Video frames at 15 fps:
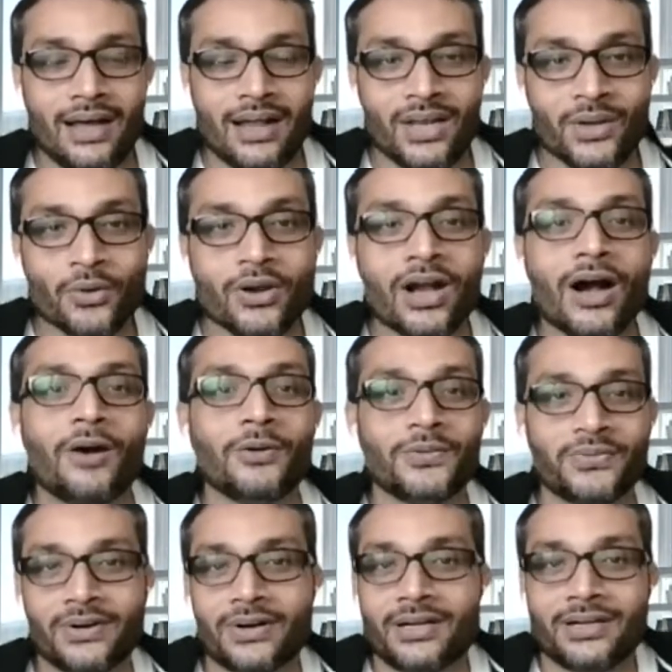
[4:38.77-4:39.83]
a lookout
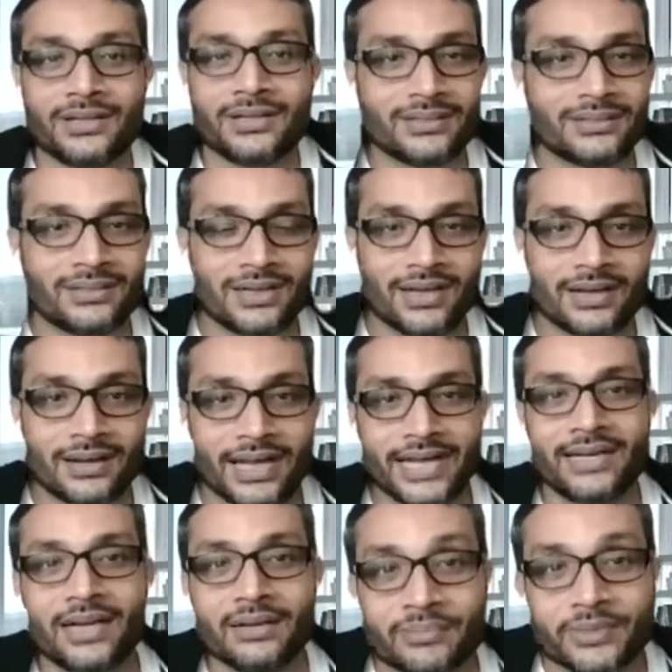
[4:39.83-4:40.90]
for a
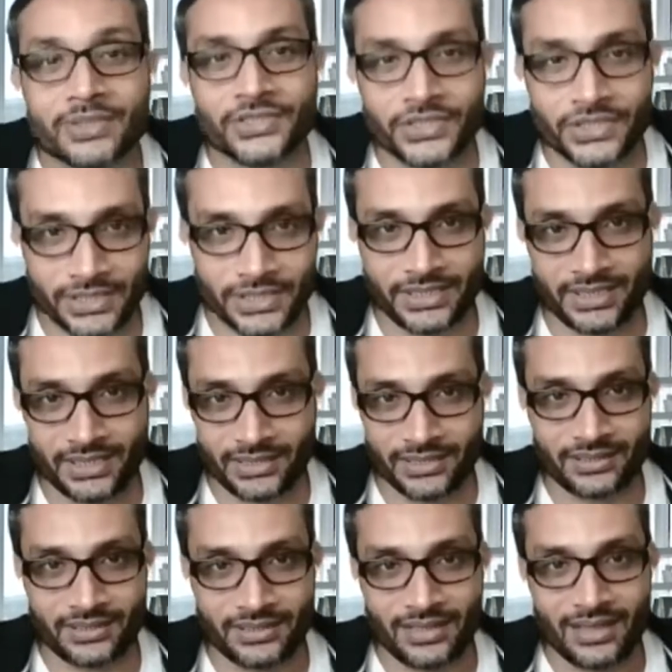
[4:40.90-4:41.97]
right opportunity,
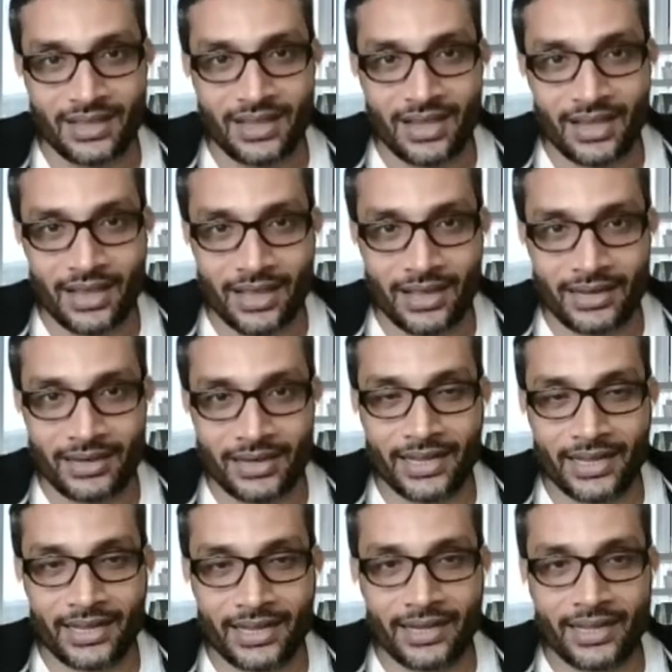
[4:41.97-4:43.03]
and
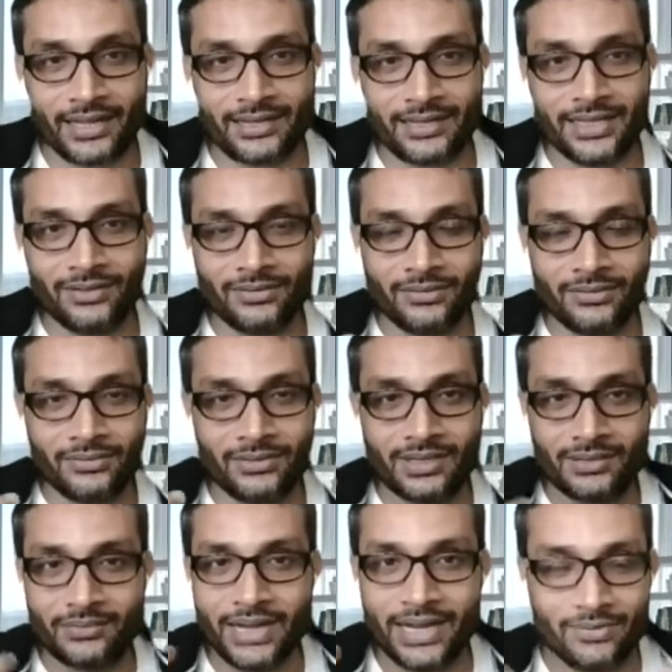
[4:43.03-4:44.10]

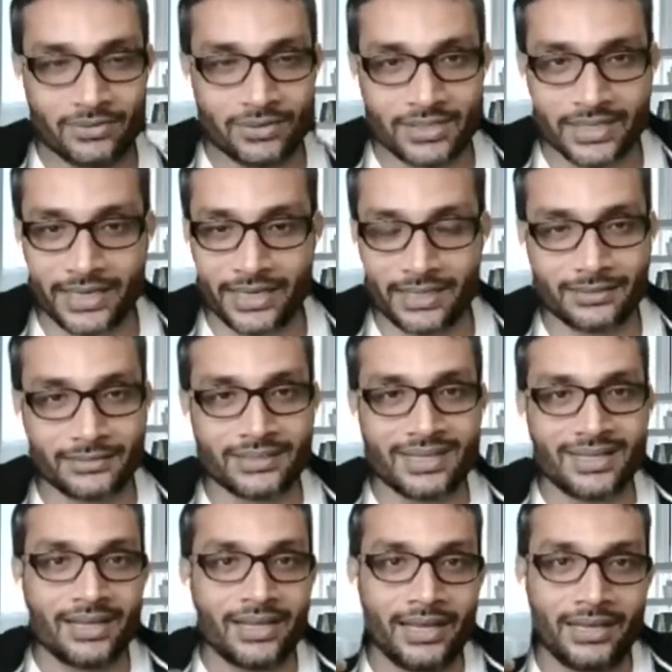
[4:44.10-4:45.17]
while working
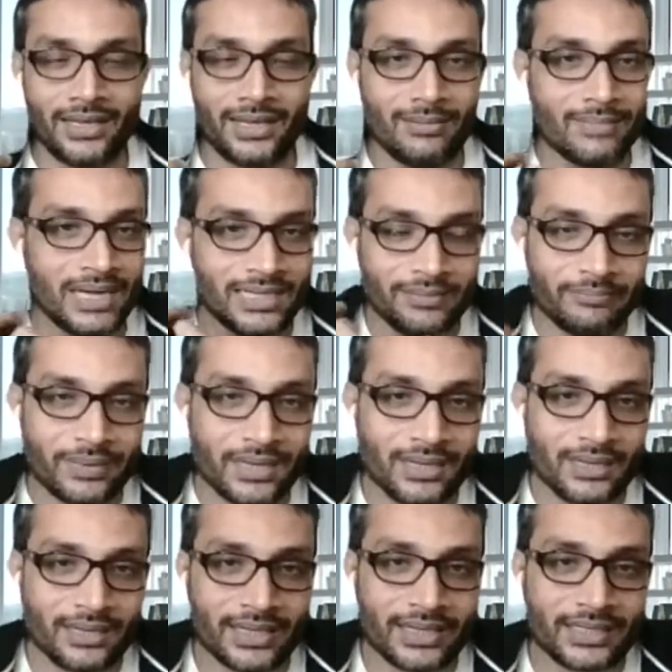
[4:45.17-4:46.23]
in
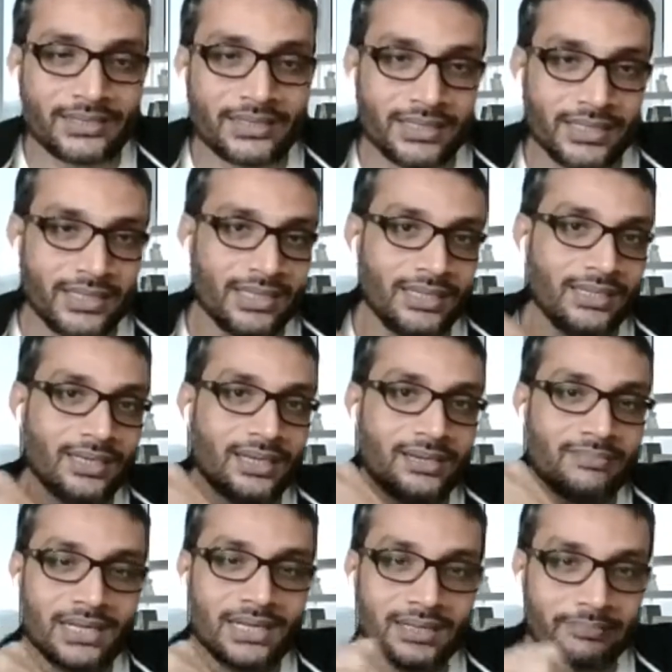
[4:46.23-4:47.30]
multiple country,
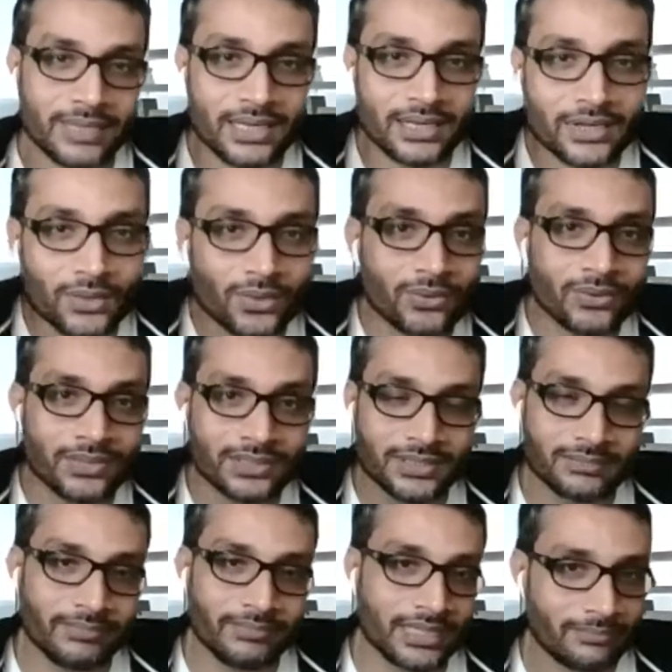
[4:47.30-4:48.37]
multiple roles
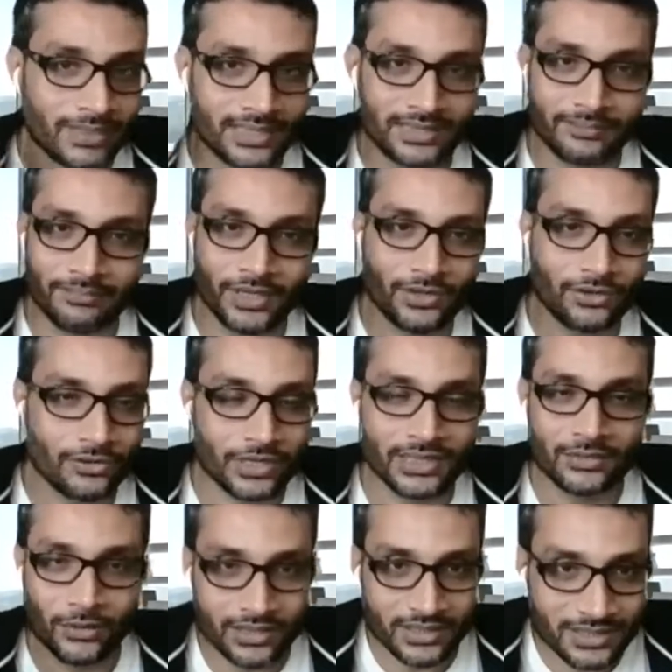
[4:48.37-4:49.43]
with multiple,
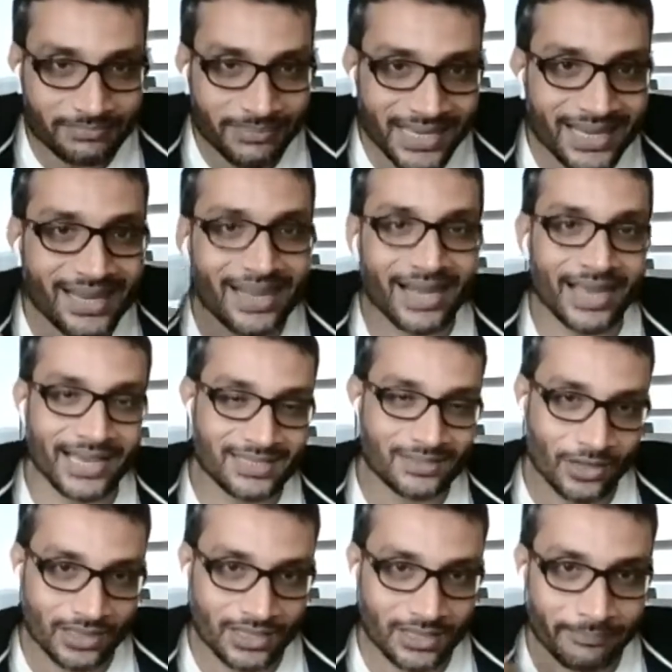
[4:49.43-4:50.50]
all these big guys,
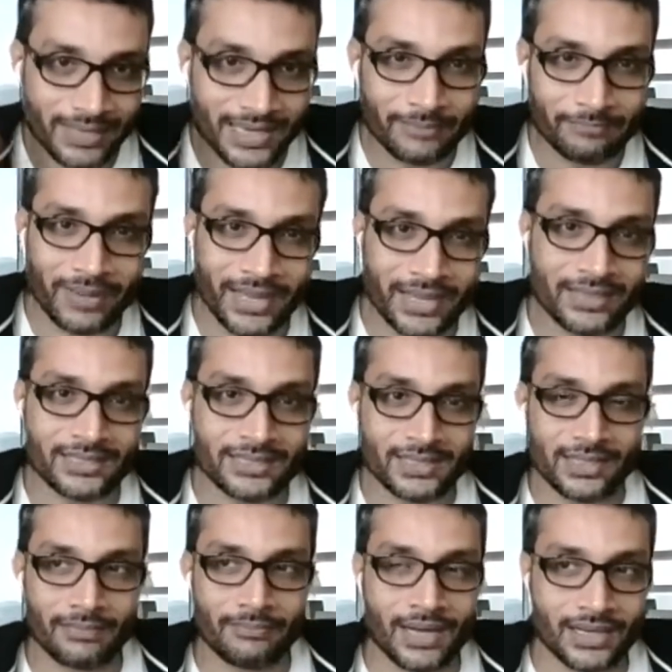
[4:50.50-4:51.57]
all the big players
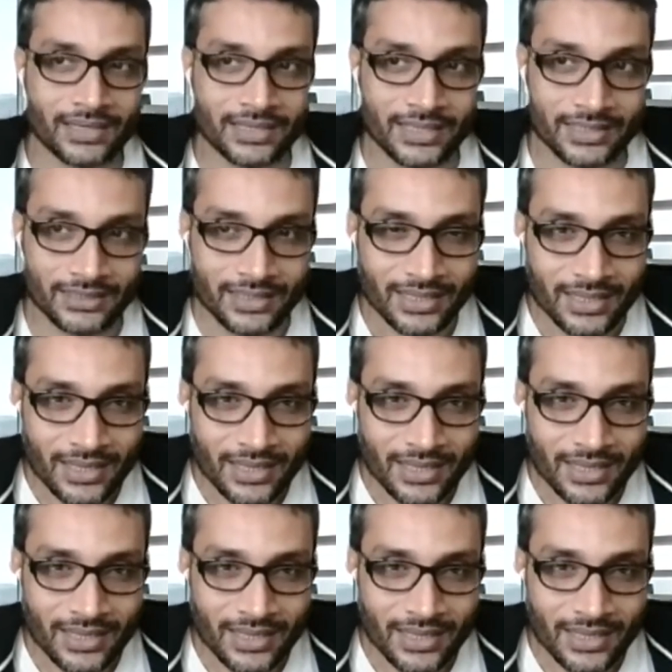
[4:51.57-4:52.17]
in the market,